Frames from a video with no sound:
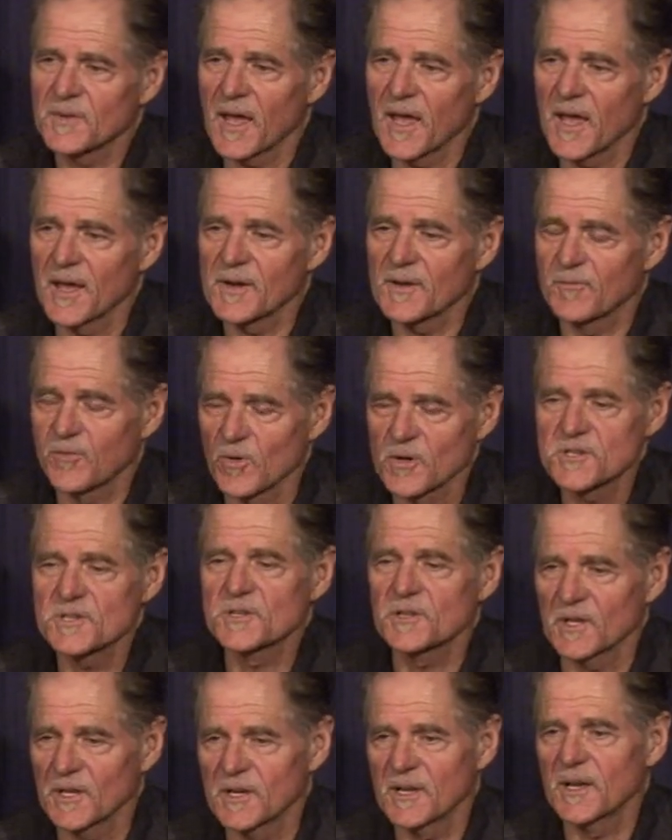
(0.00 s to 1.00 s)
And
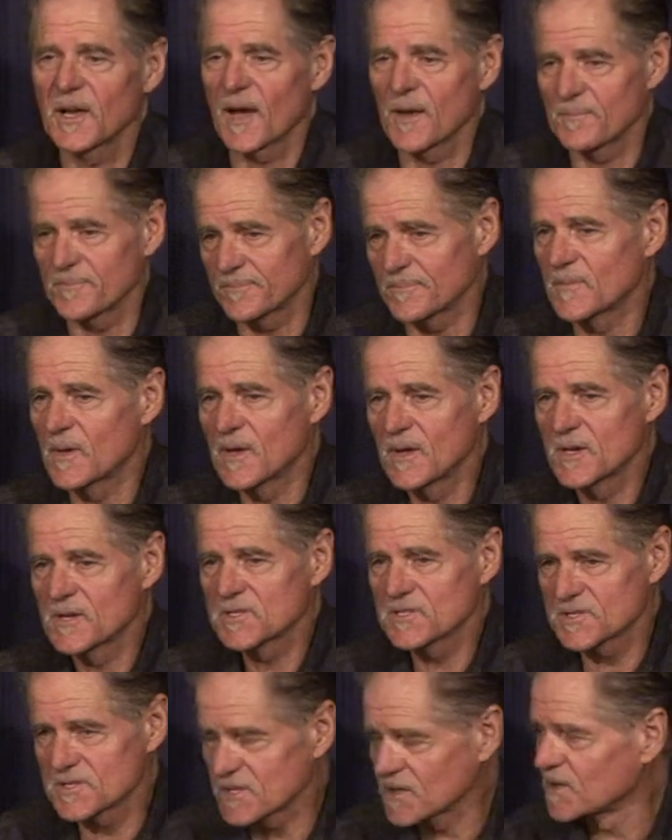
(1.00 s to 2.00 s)
fortunately, I'm
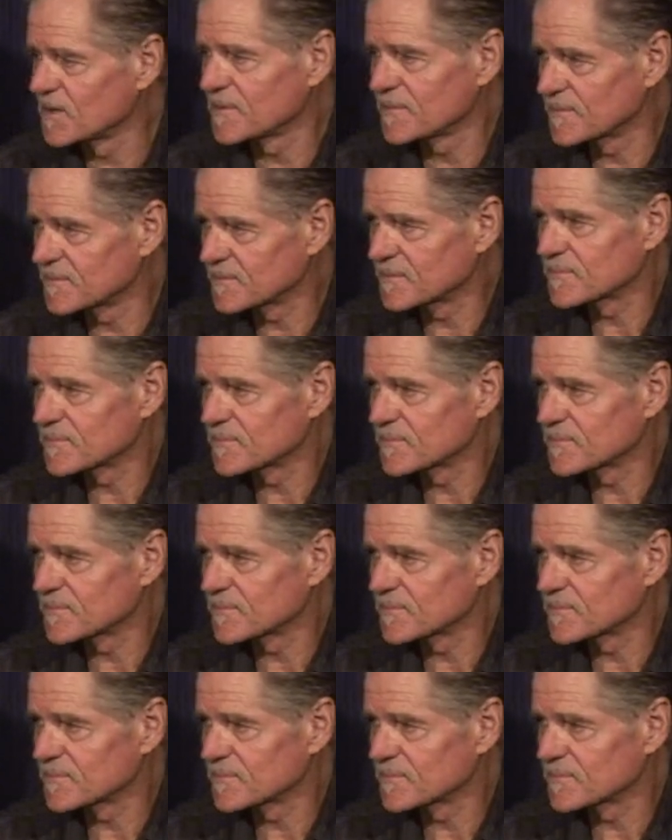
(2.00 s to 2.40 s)
still